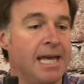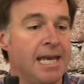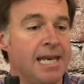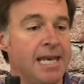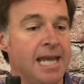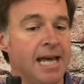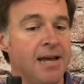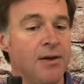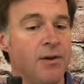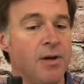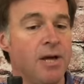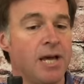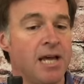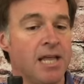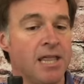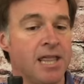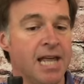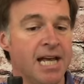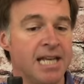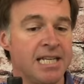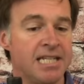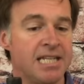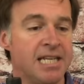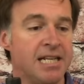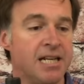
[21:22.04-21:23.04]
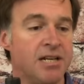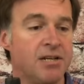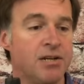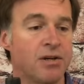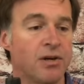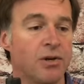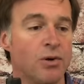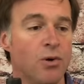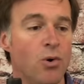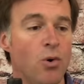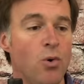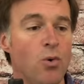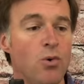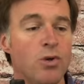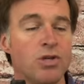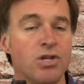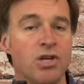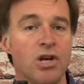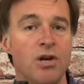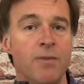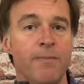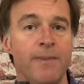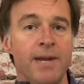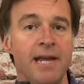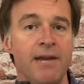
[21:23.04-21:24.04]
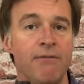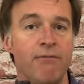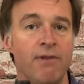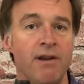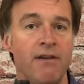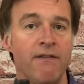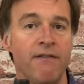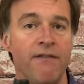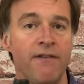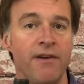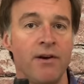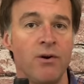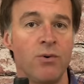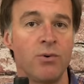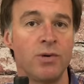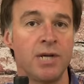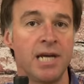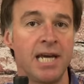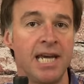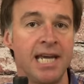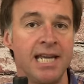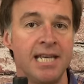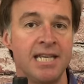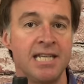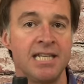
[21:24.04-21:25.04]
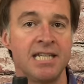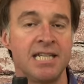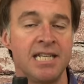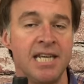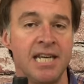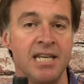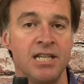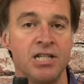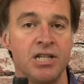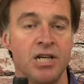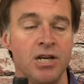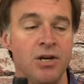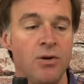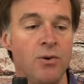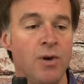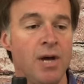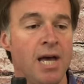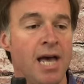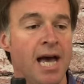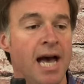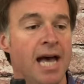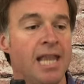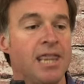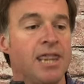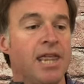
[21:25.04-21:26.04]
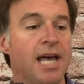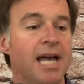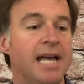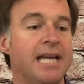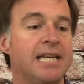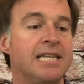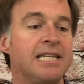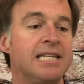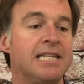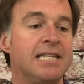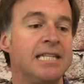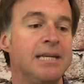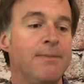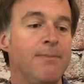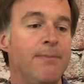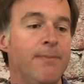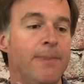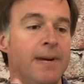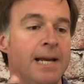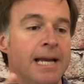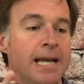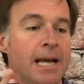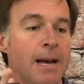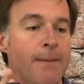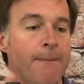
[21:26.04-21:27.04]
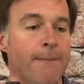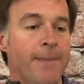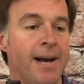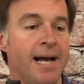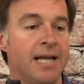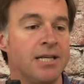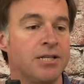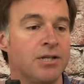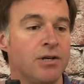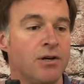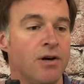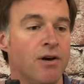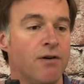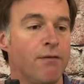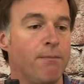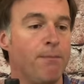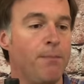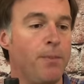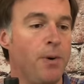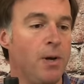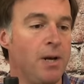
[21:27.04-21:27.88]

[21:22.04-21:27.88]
Now that cylinder can also be refilled in situ and that is simply a matter of